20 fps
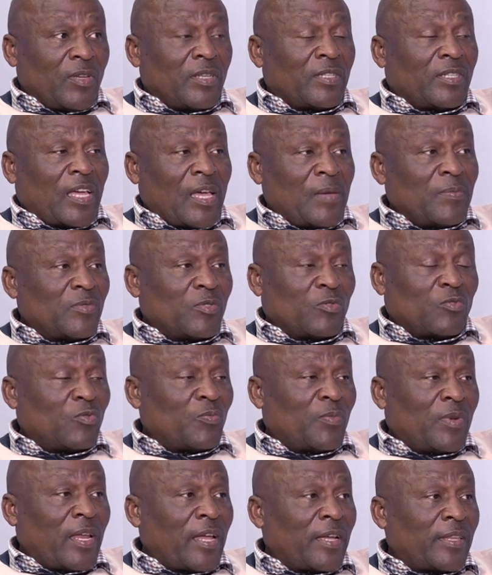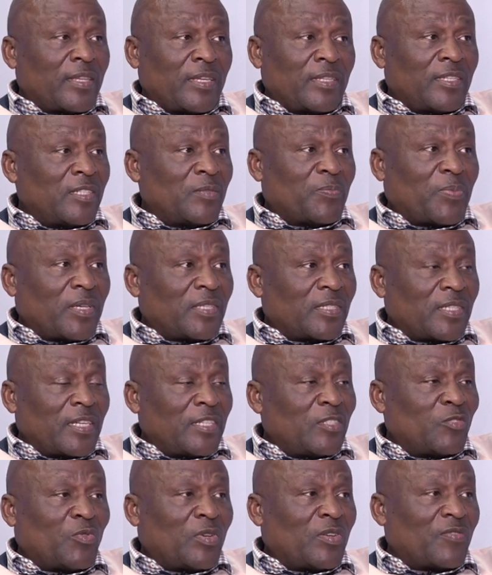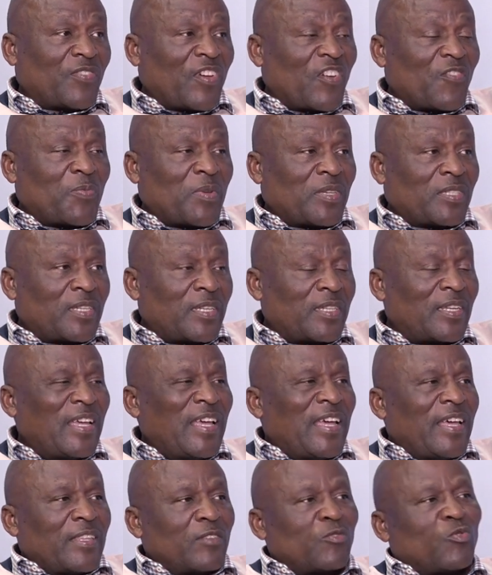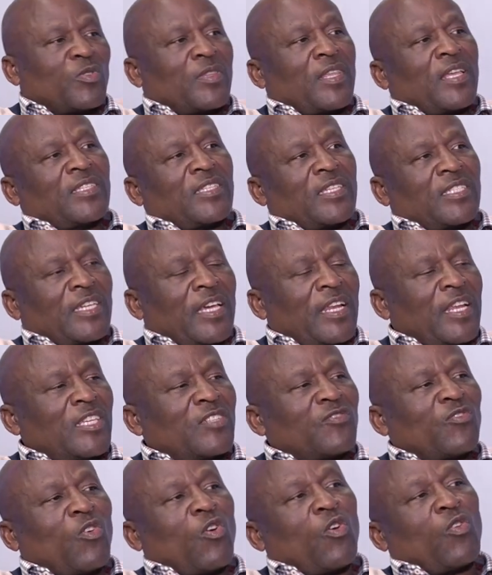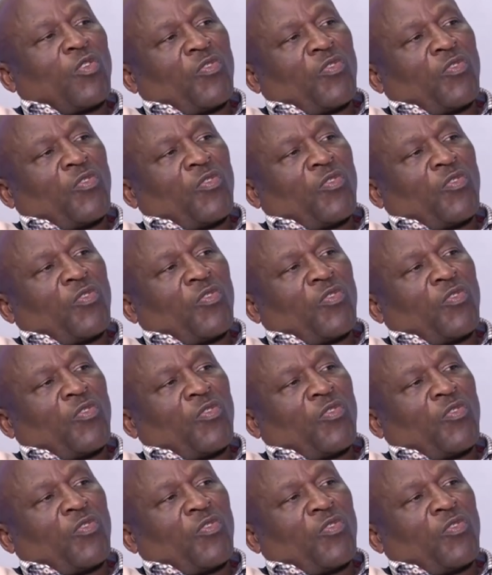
at times it would be like 13%, 25%. So that's a challenge for all